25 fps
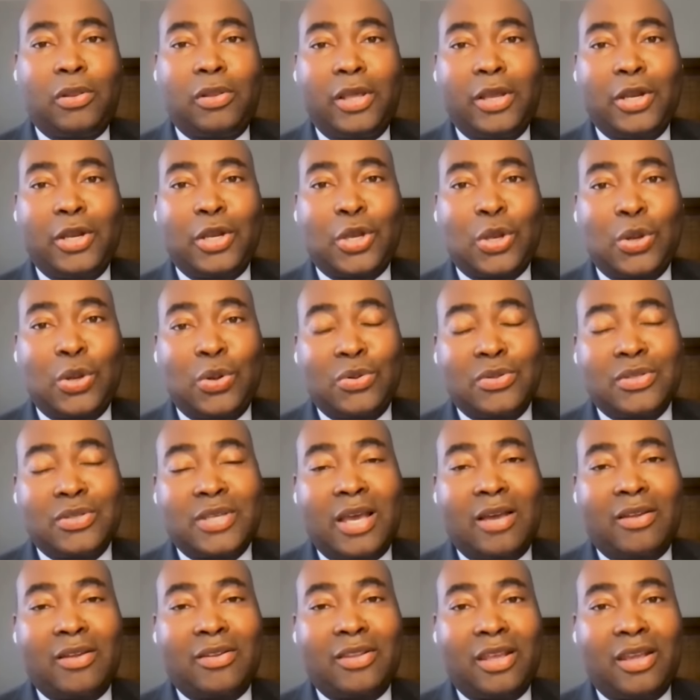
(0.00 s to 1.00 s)
all of the
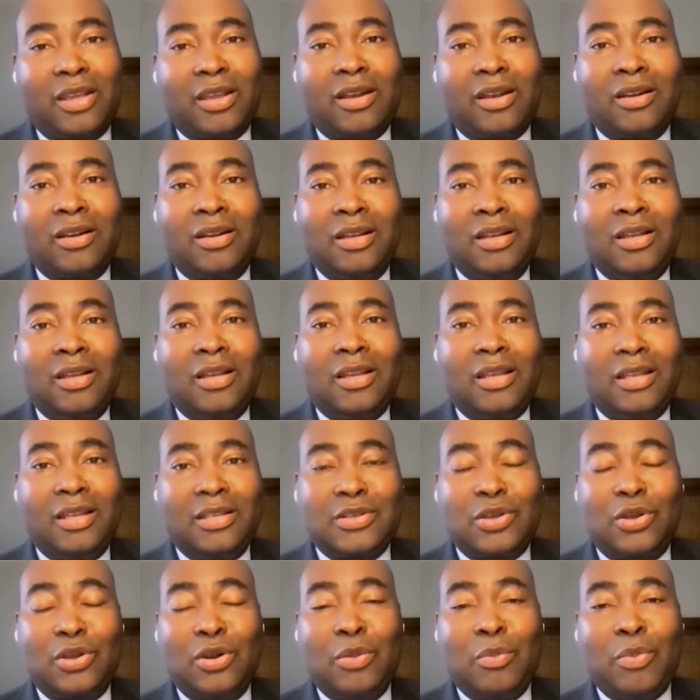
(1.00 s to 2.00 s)
politicos out there.
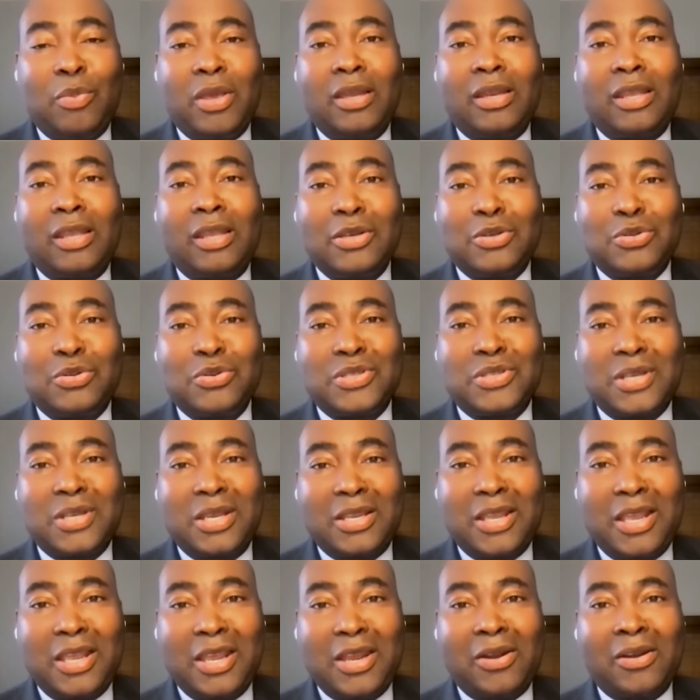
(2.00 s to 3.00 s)
It's going to be an interesting
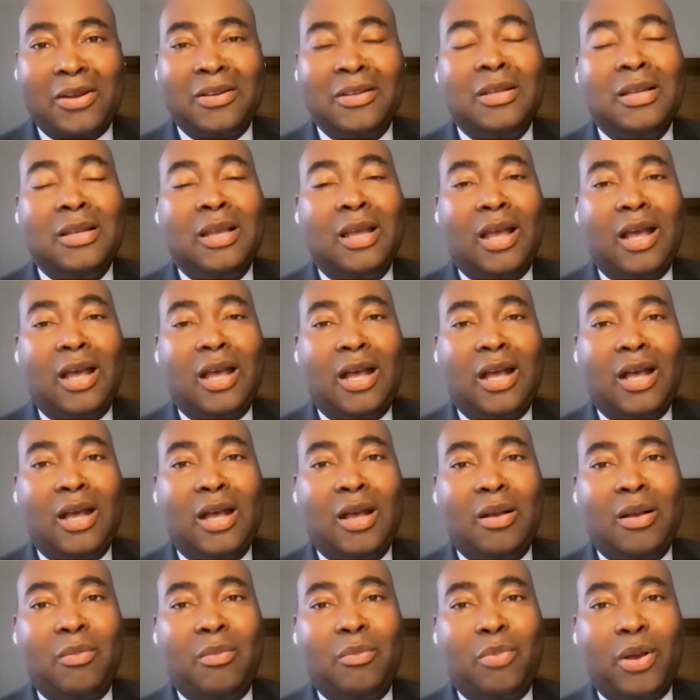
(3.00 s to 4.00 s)
year,
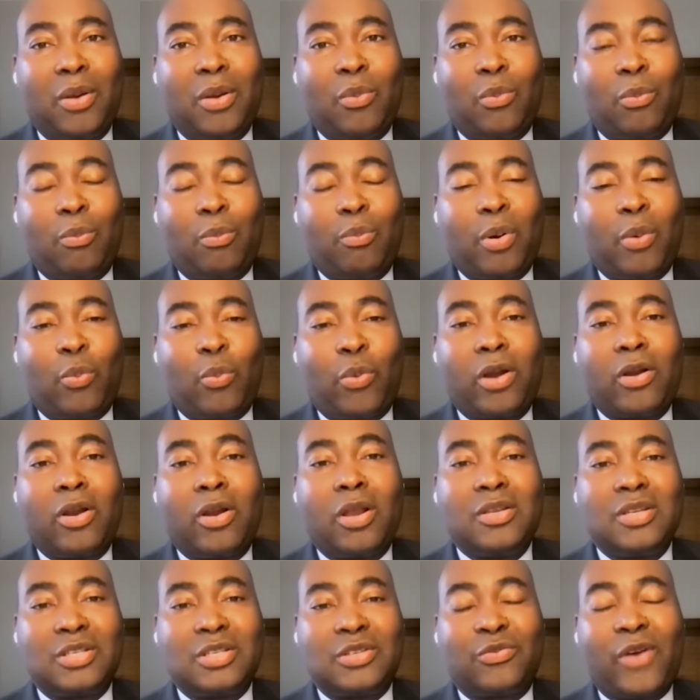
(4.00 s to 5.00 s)
um, but but we're in
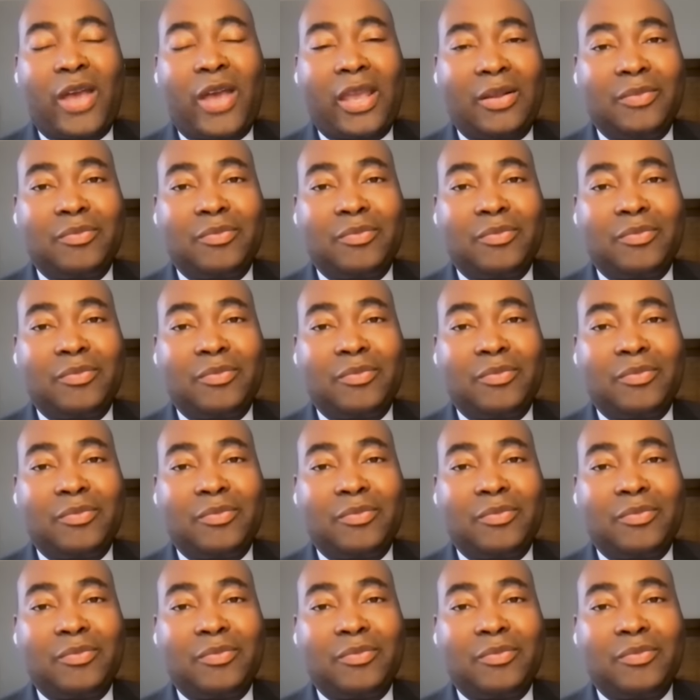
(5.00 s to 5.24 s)
this fight.